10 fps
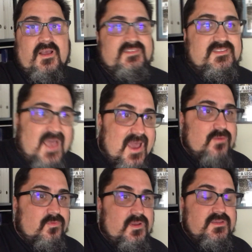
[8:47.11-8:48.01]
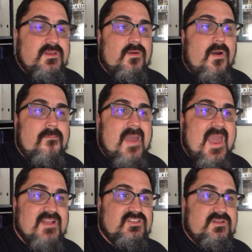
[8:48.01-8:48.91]

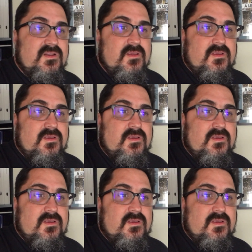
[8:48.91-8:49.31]
imagine